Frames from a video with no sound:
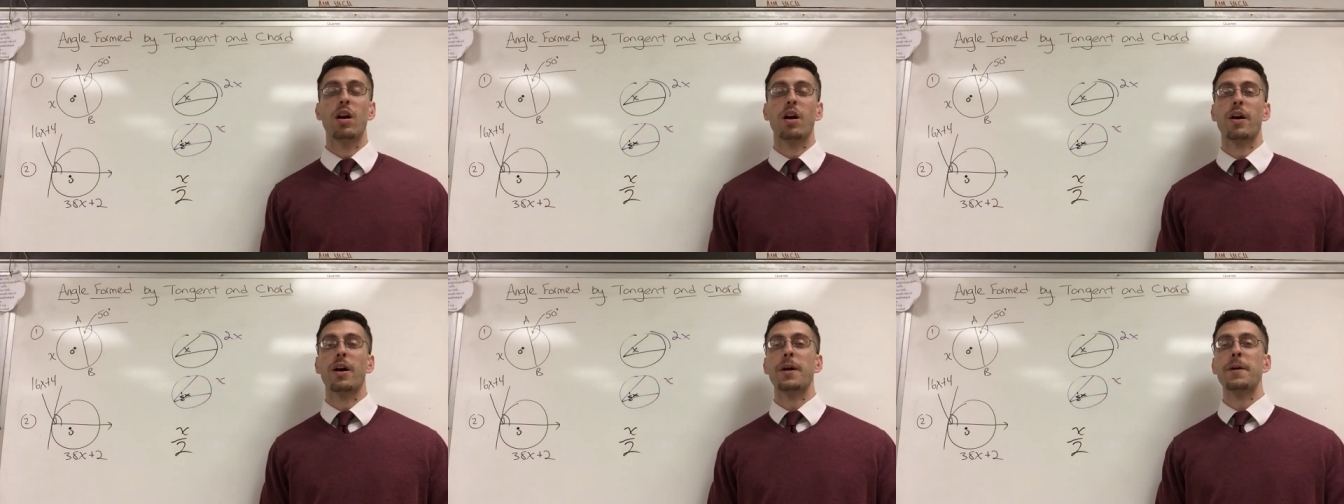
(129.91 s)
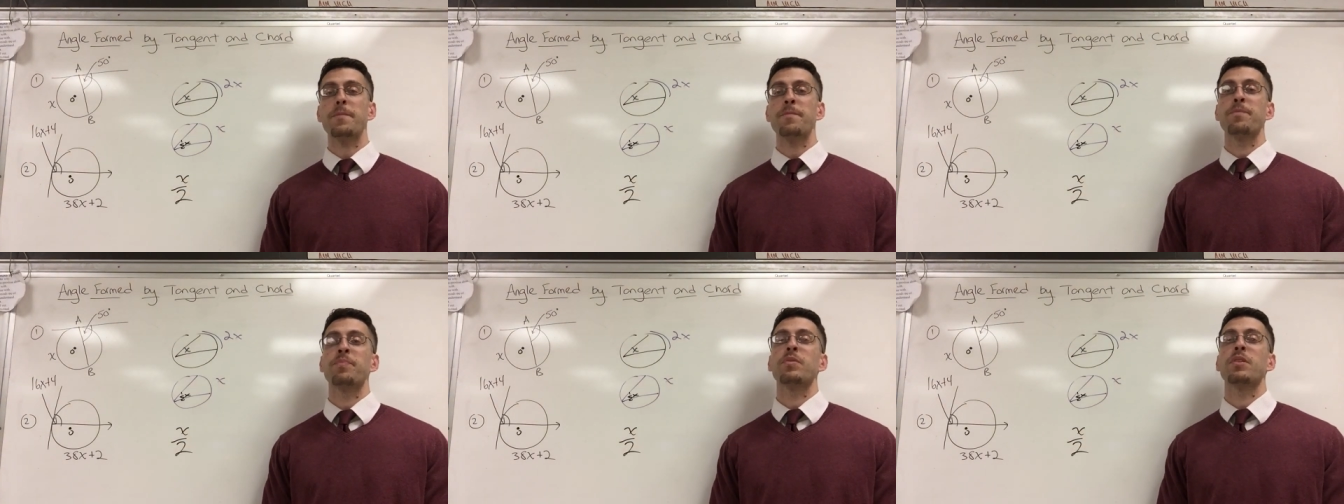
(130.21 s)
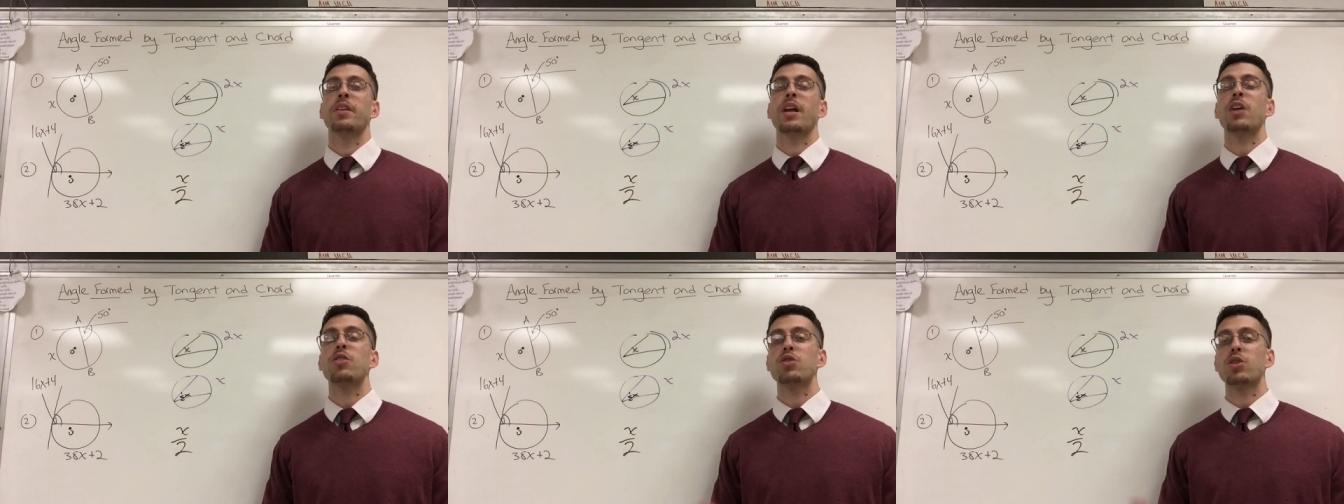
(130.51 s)
All right,
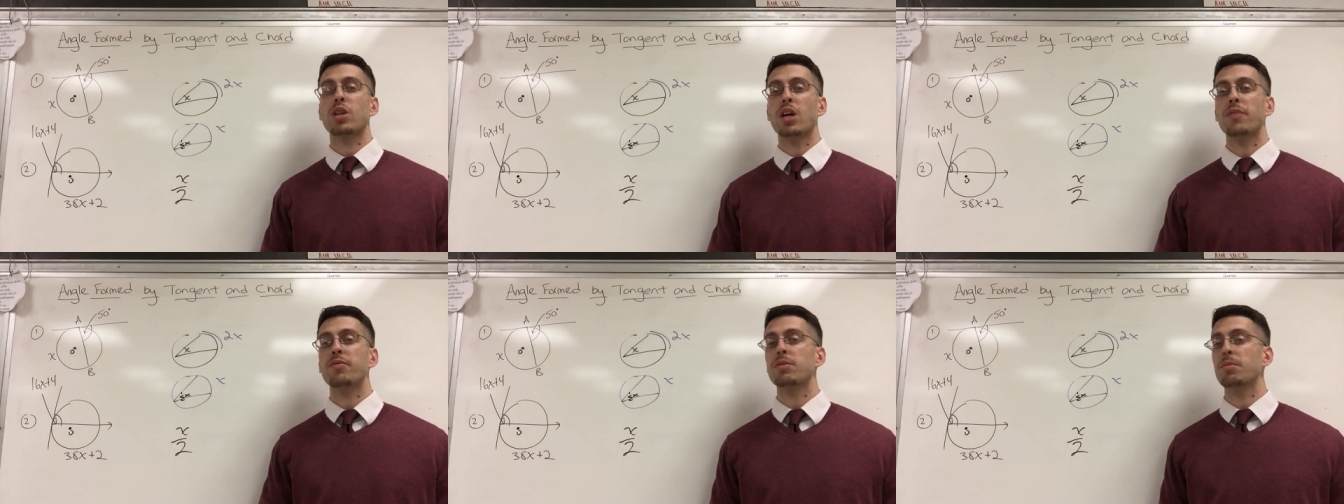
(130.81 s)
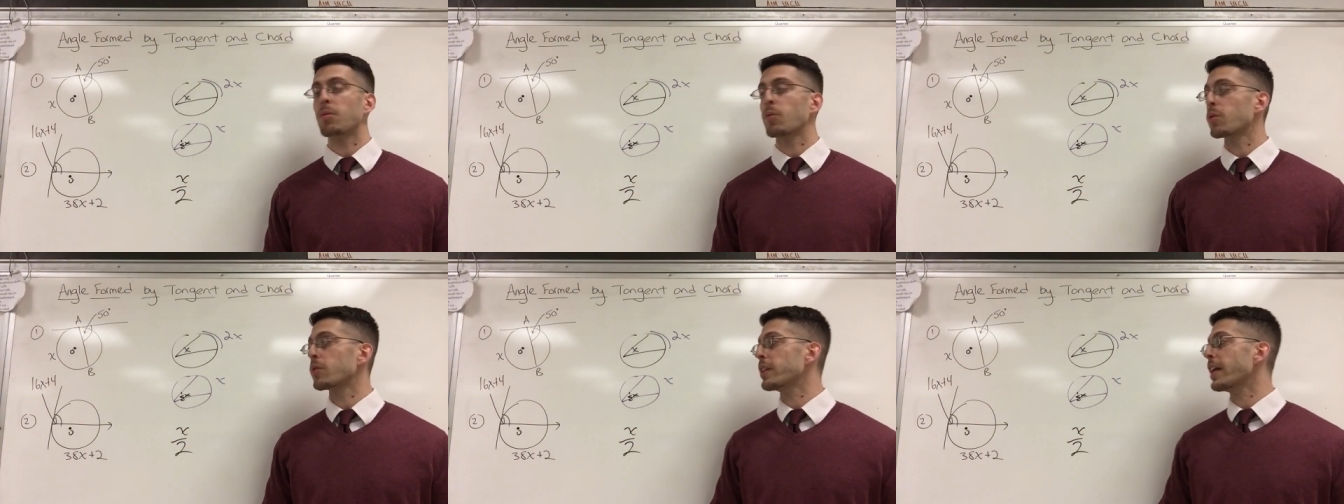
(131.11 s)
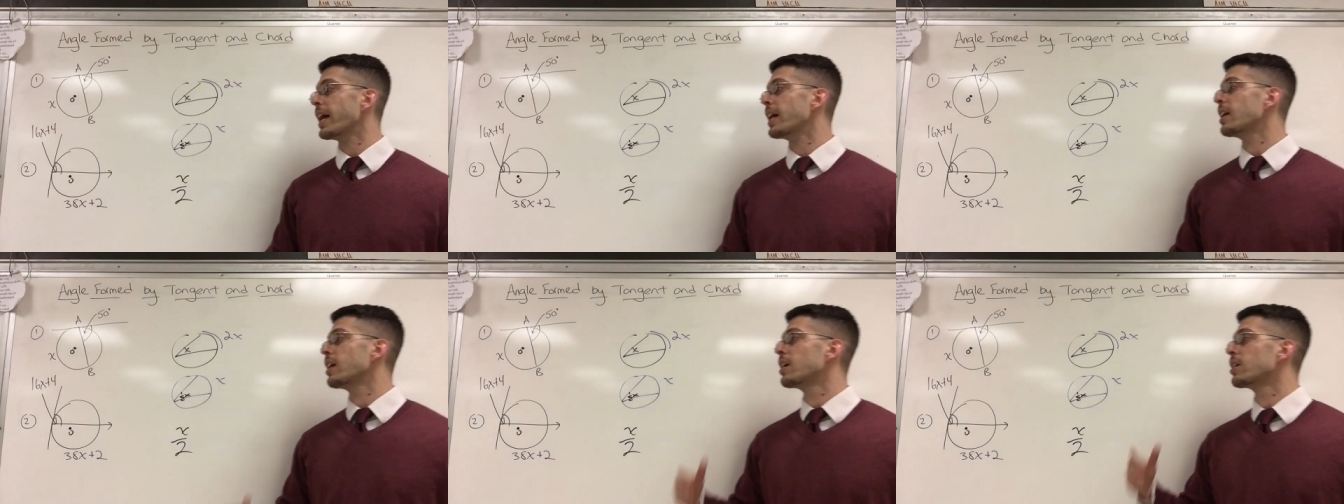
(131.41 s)
now that you're comfortable with
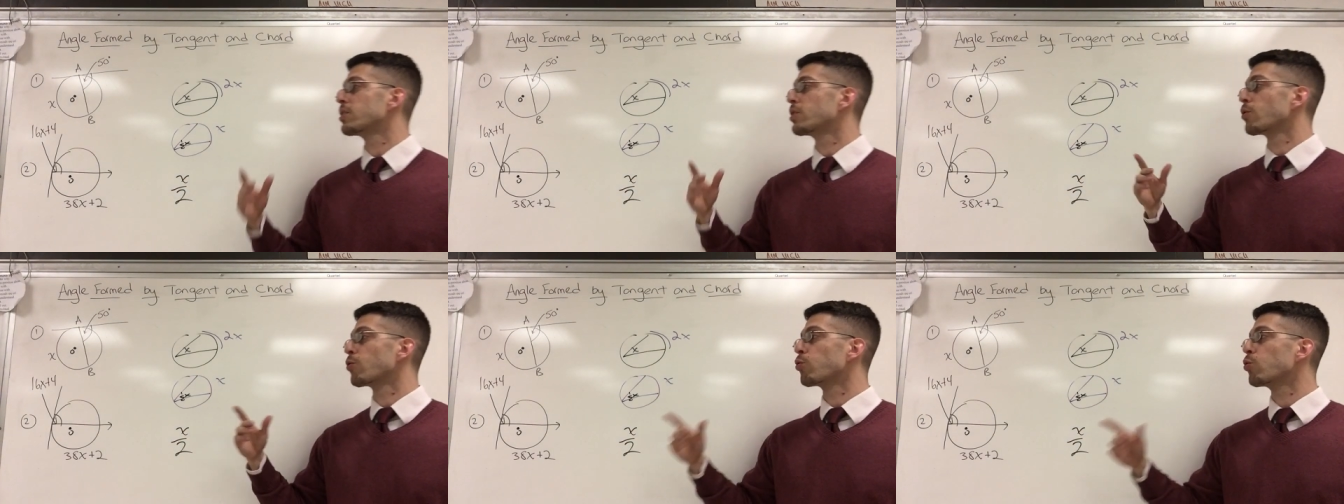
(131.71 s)
that, the